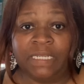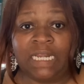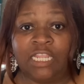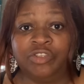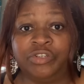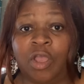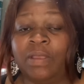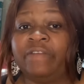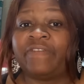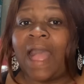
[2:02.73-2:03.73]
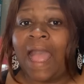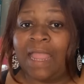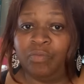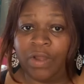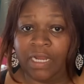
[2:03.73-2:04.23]
letting you know if I
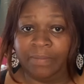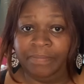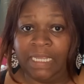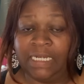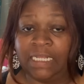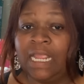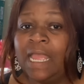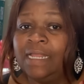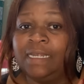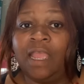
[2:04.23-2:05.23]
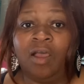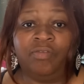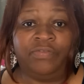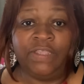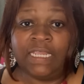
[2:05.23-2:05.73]
recommend it. Now,
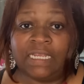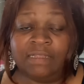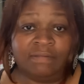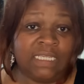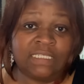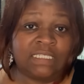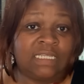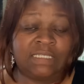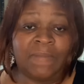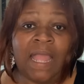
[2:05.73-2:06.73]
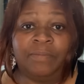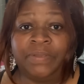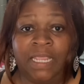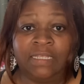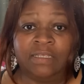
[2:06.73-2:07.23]
this is my
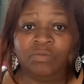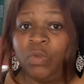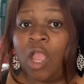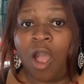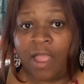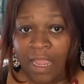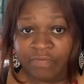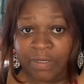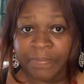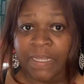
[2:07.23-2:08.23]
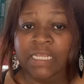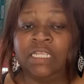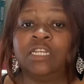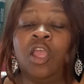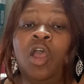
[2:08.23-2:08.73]
opinion. We all have an
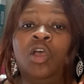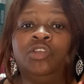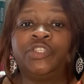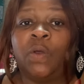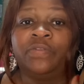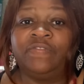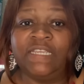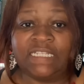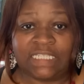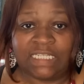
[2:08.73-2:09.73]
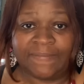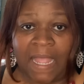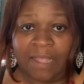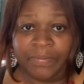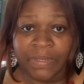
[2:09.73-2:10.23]
opinion, so this is
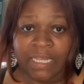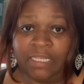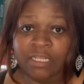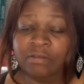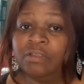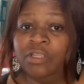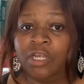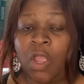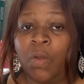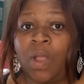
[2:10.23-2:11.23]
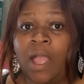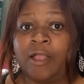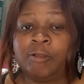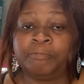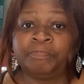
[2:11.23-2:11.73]
my opinion. You
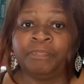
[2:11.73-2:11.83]
know,